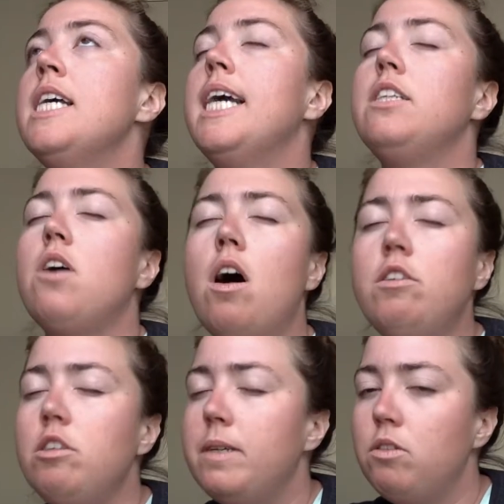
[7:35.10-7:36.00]
it's all
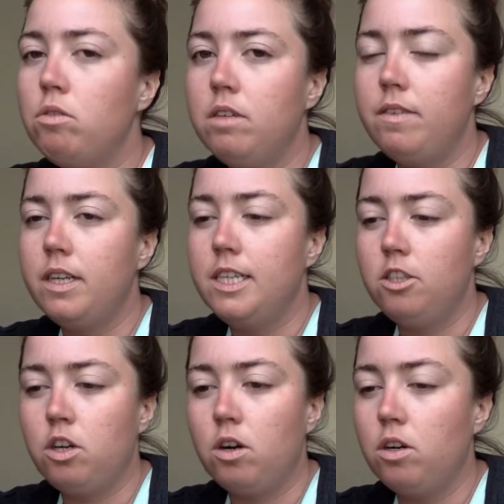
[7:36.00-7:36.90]
just been sort of
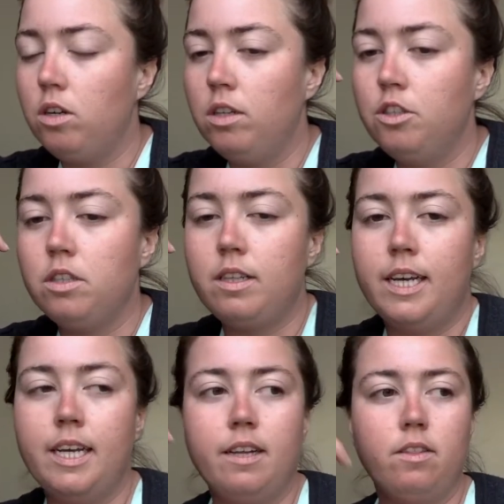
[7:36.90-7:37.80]
internal, just
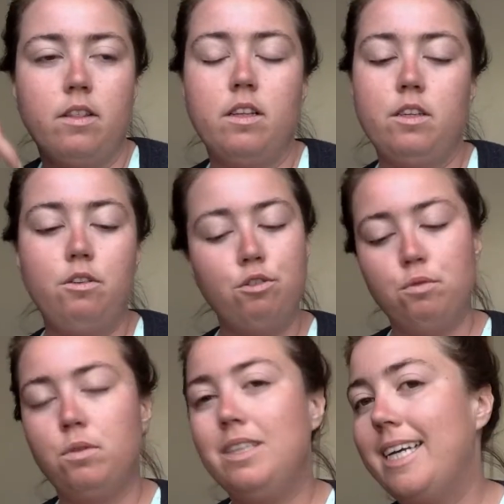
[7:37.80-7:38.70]
like the
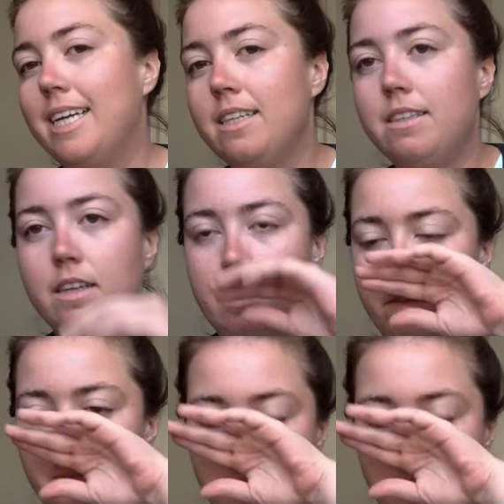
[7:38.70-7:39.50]
usual dance of